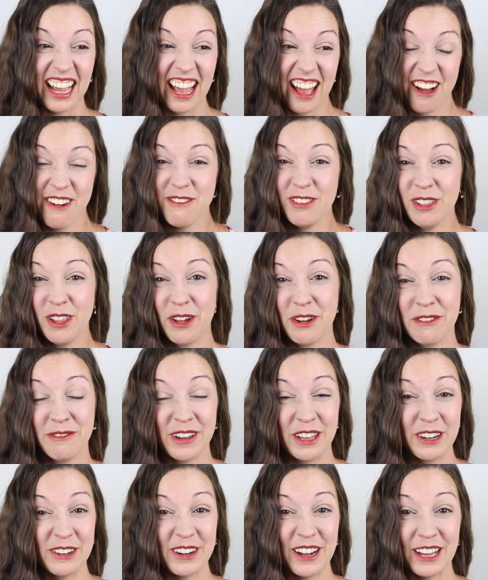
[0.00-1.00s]
I have a lot of
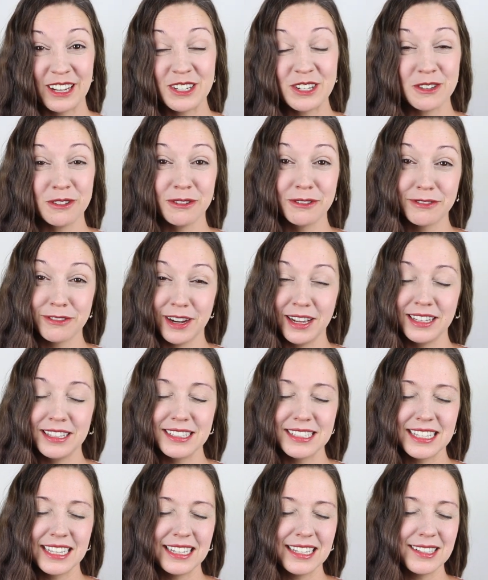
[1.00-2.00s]
international
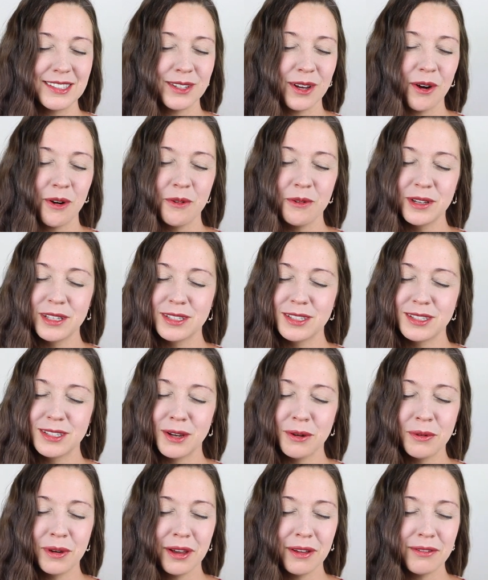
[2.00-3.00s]
friends and it's always
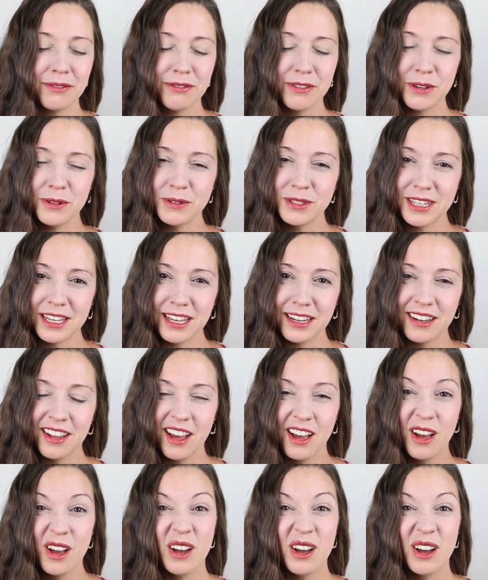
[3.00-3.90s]
so confusing